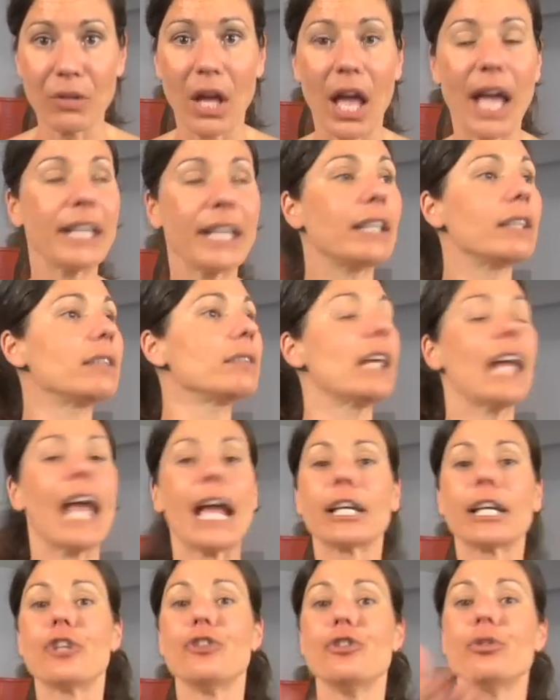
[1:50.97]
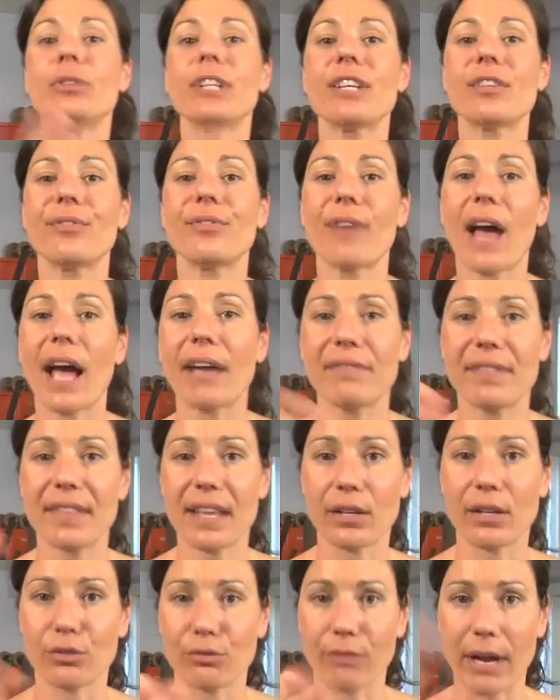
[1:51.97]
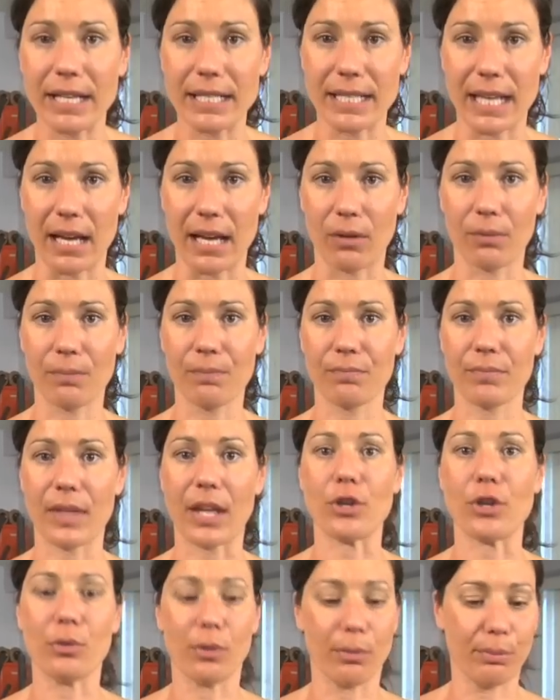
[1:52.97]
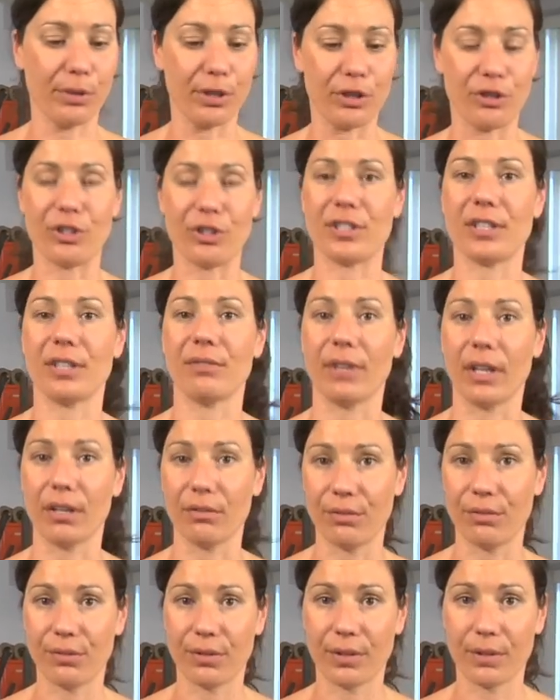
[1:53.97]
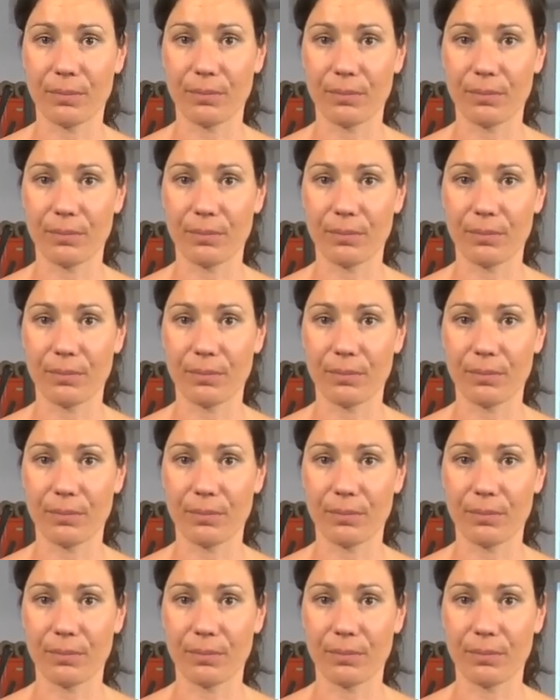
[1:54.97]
I can, can you list five things right now that you're appreciative of?